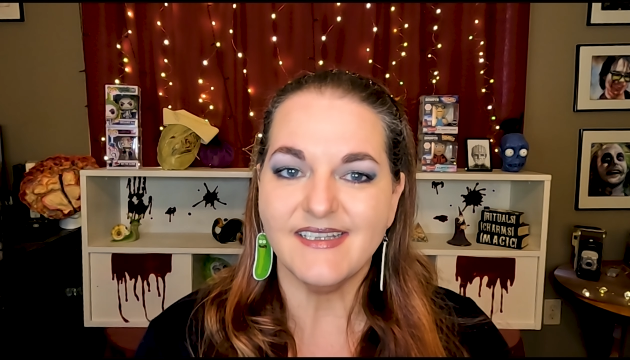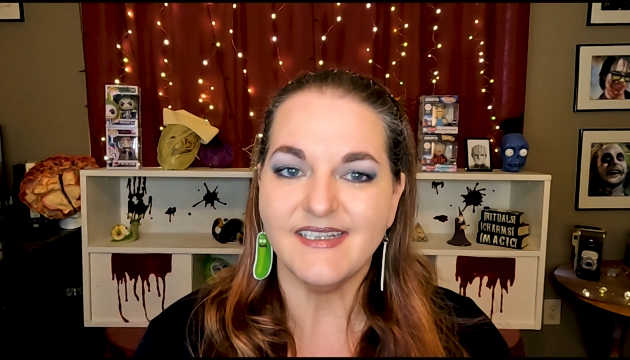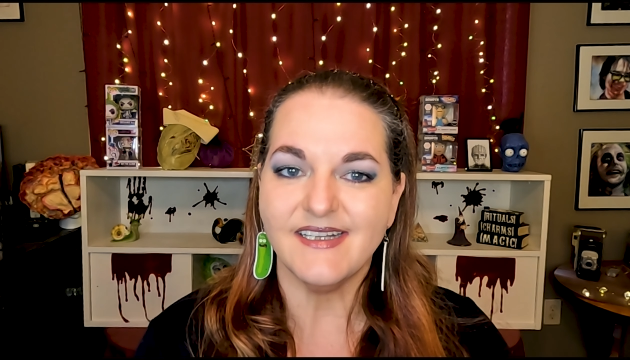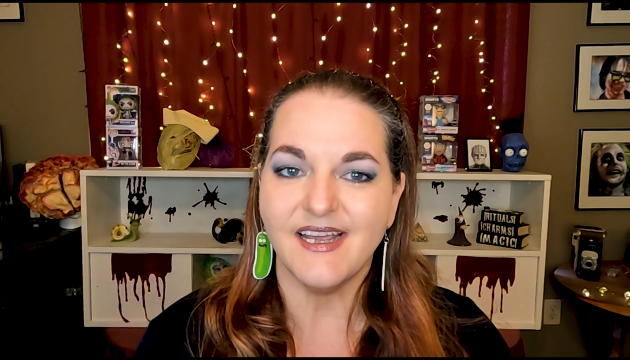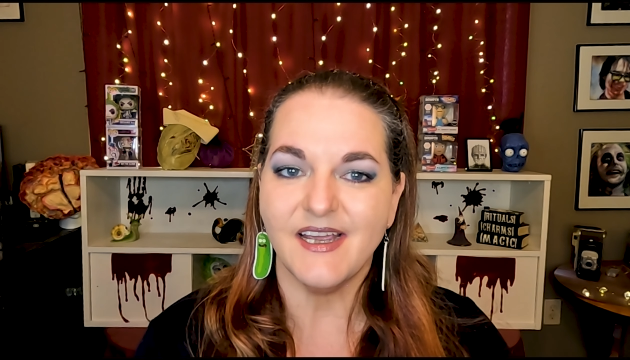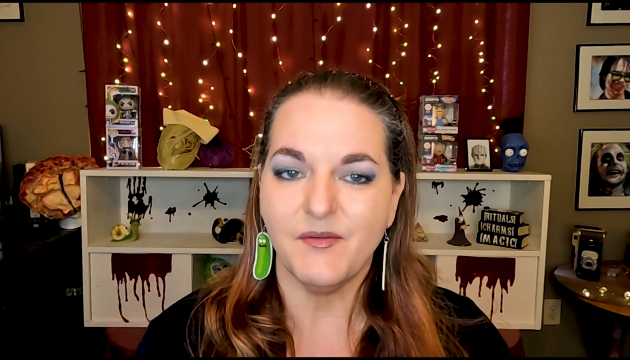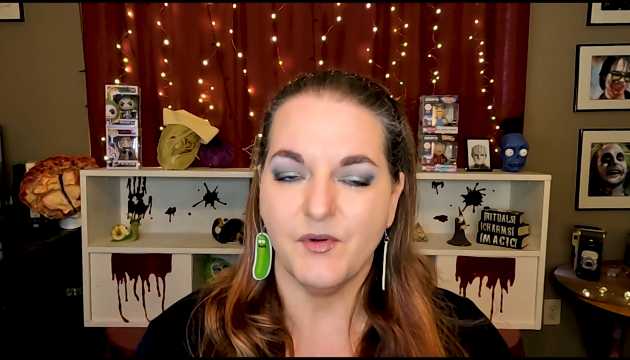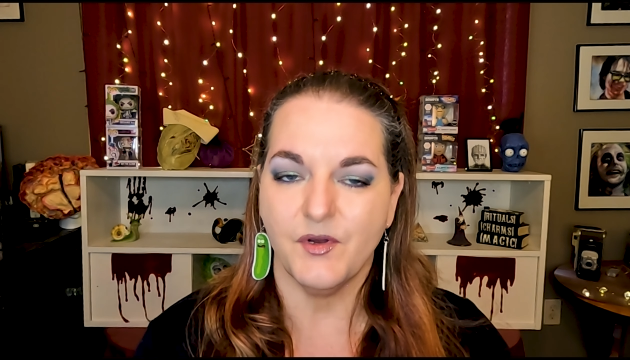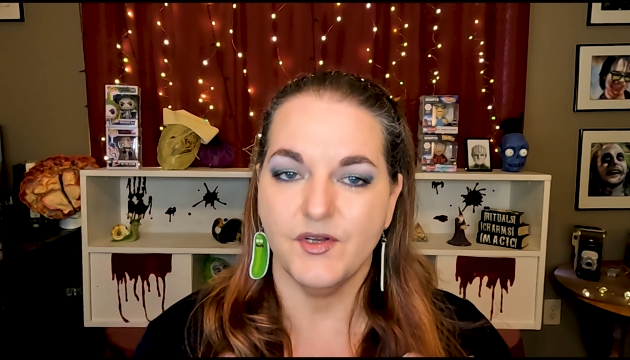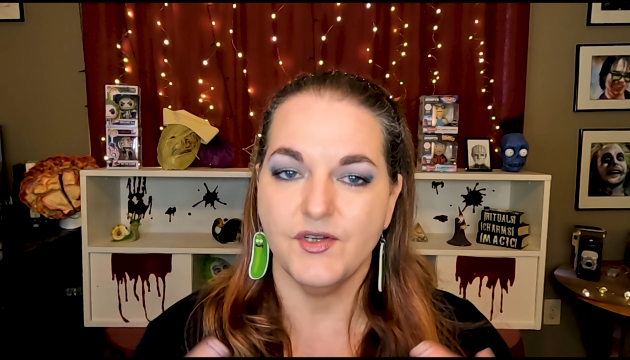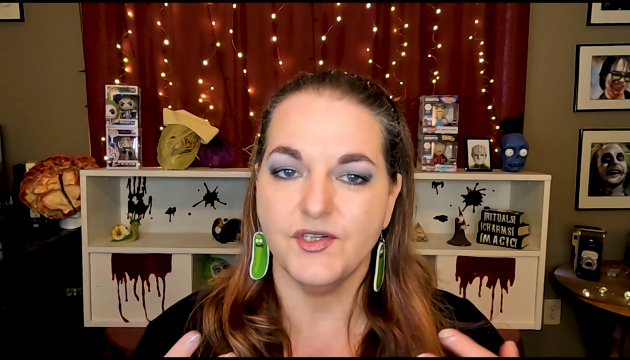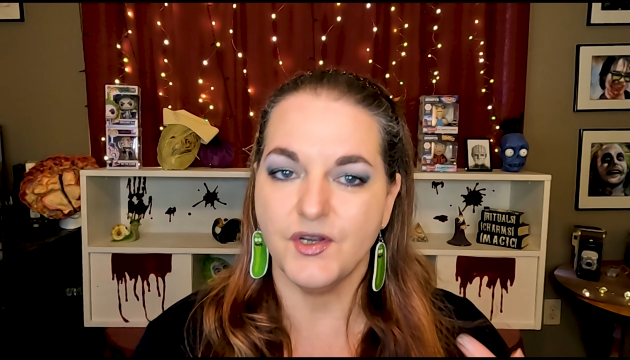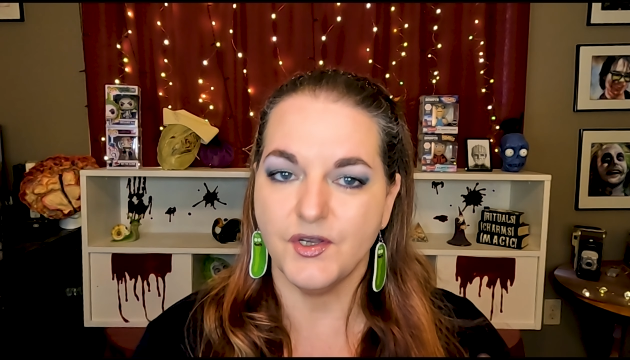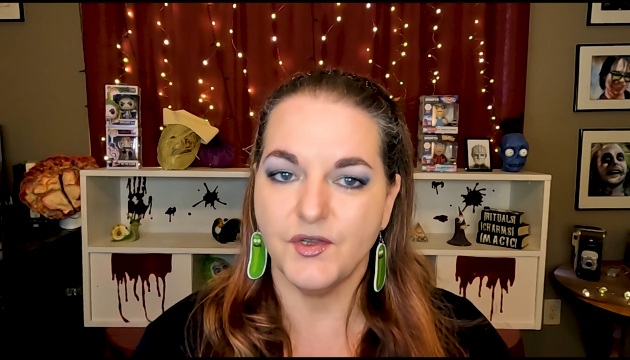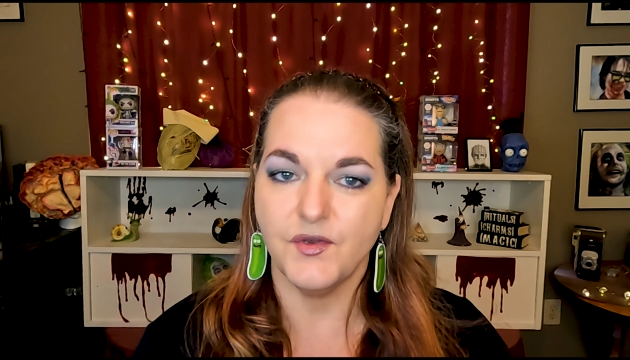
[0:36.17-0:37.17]
Today I'm going to
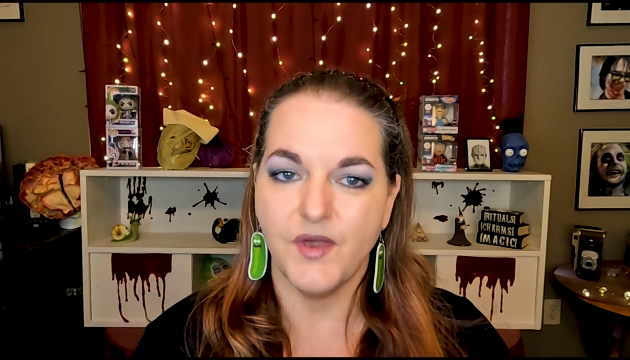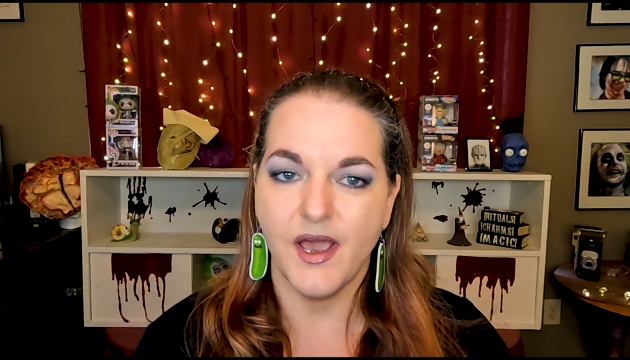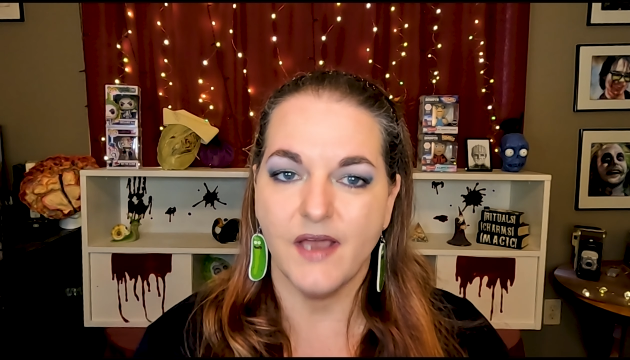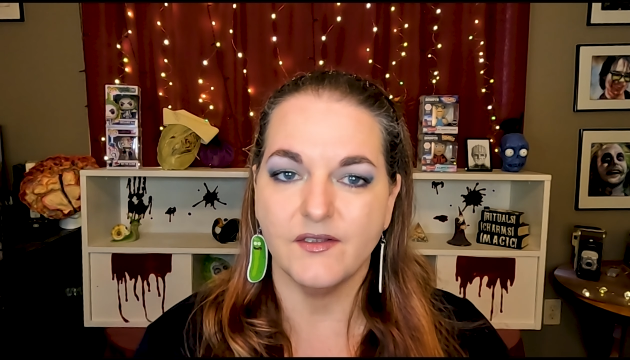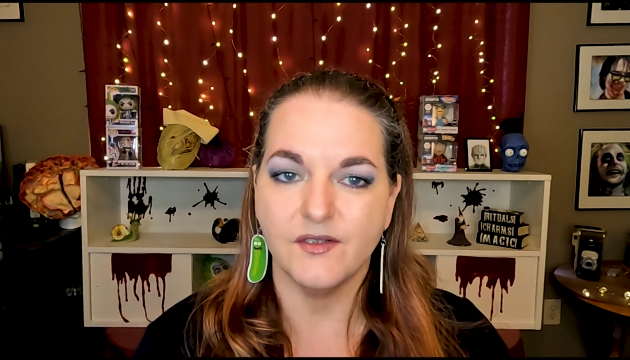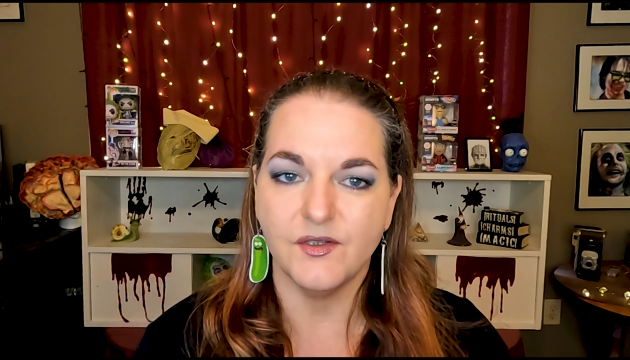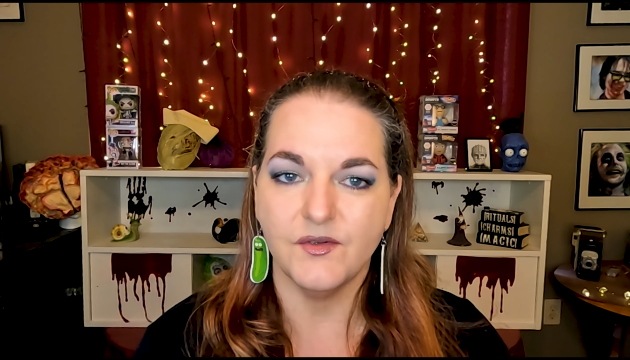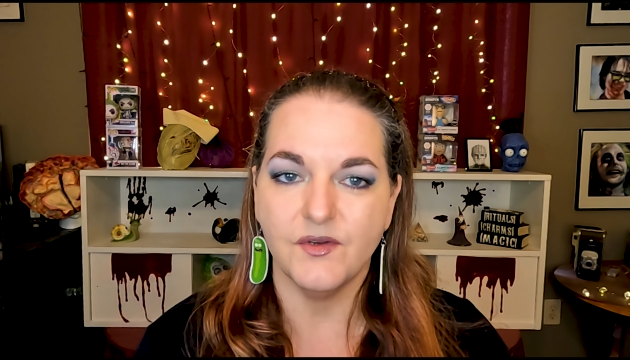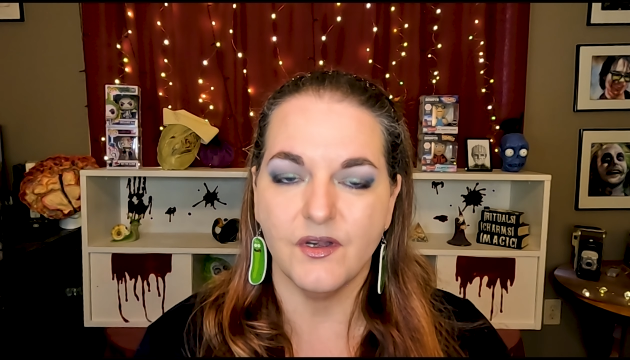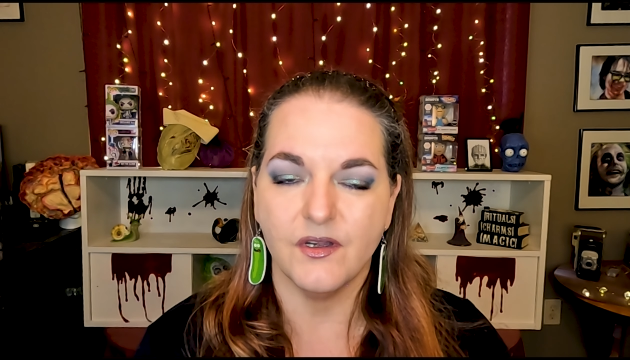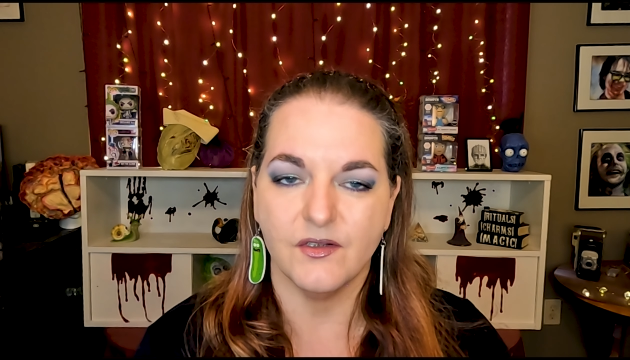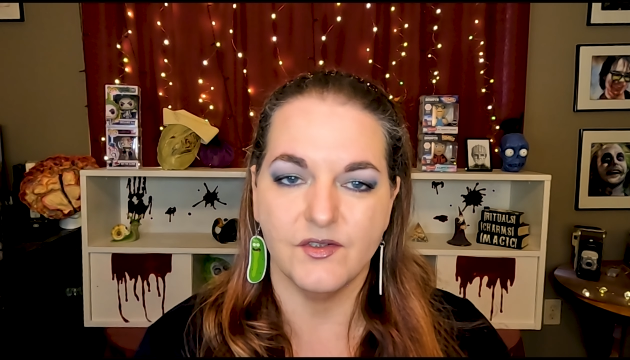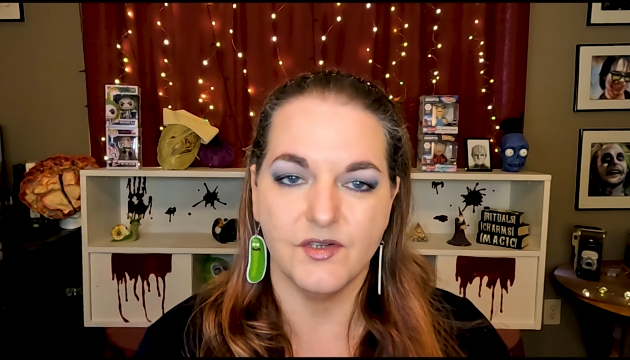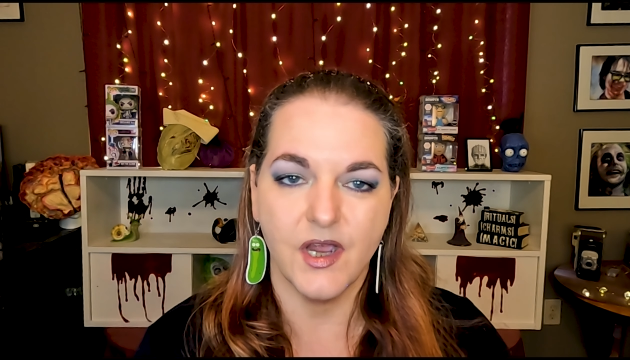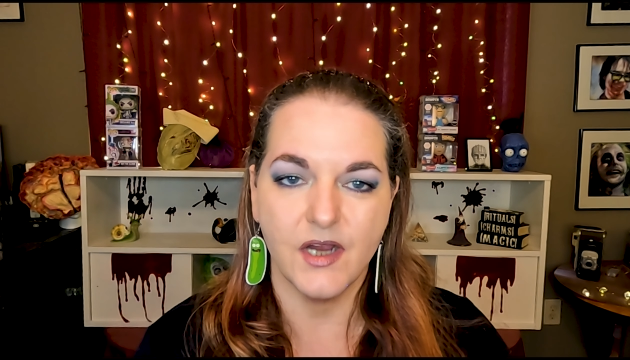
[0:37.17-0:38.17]
show you how to do a
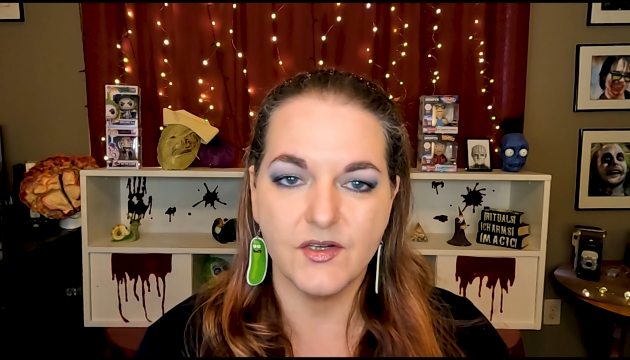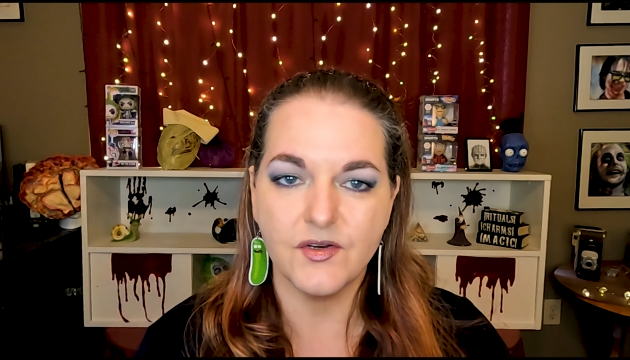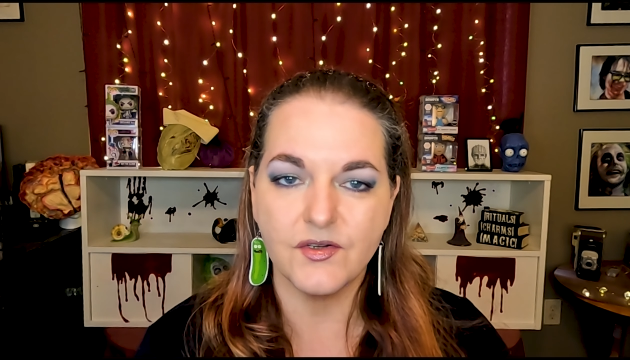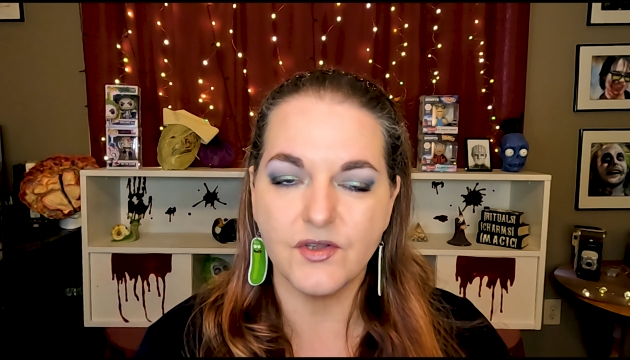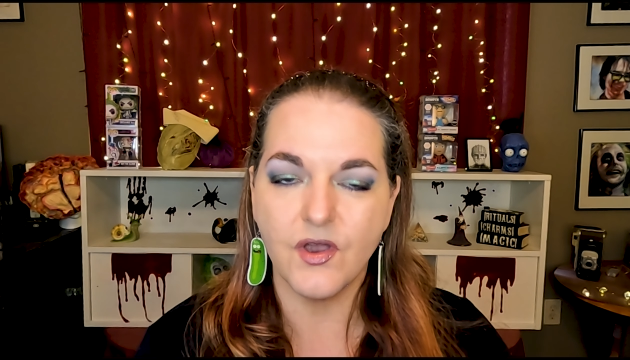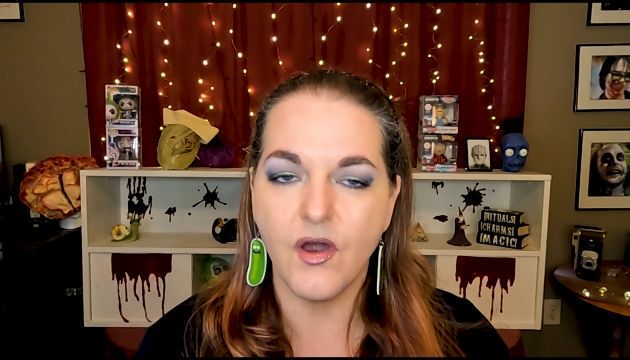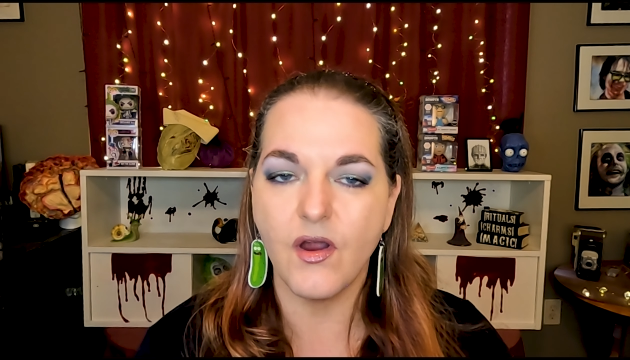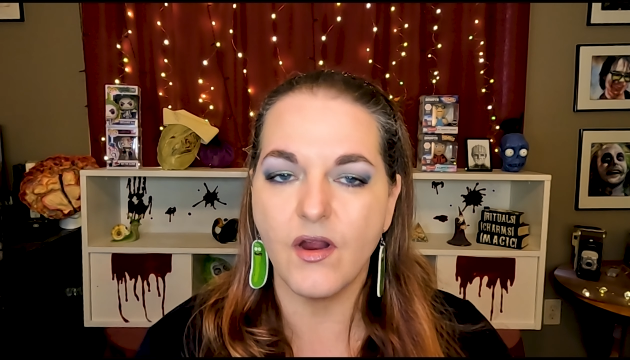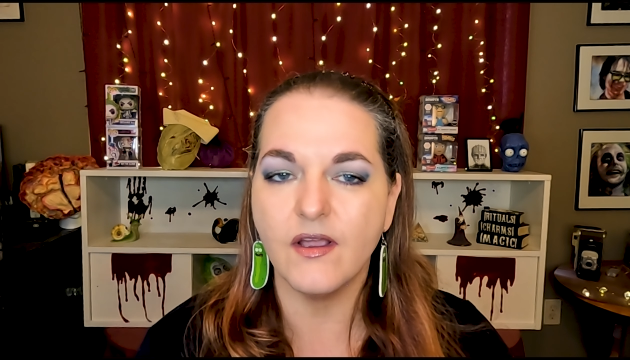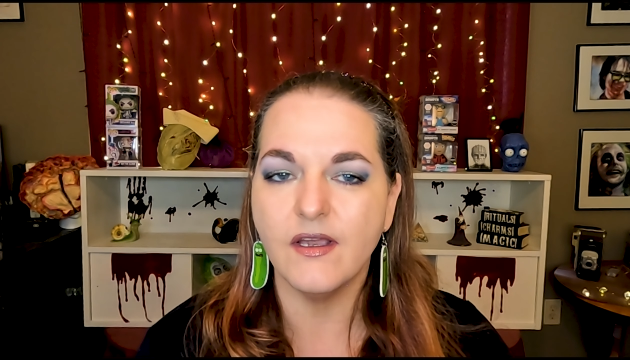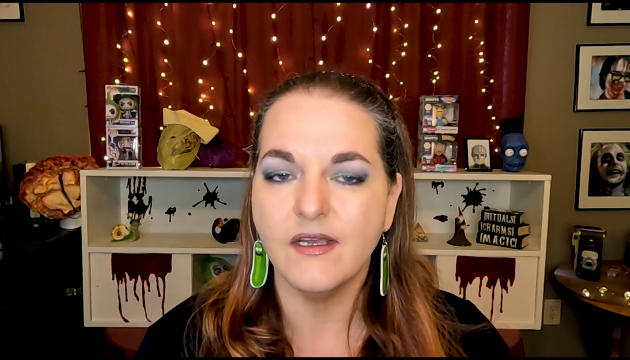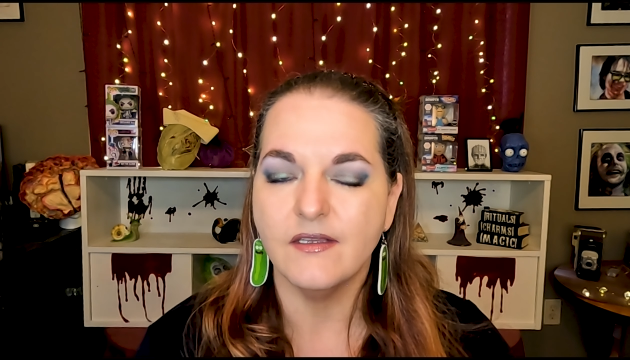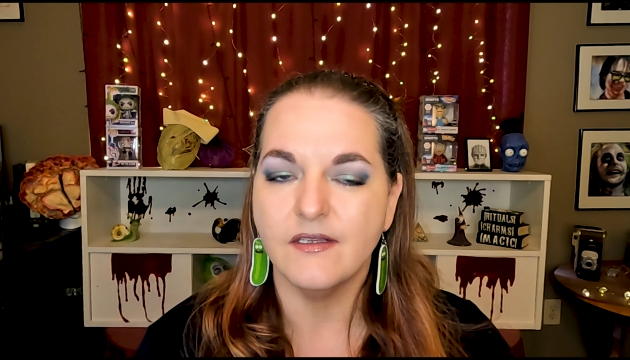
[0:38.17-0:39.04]
contracture scar.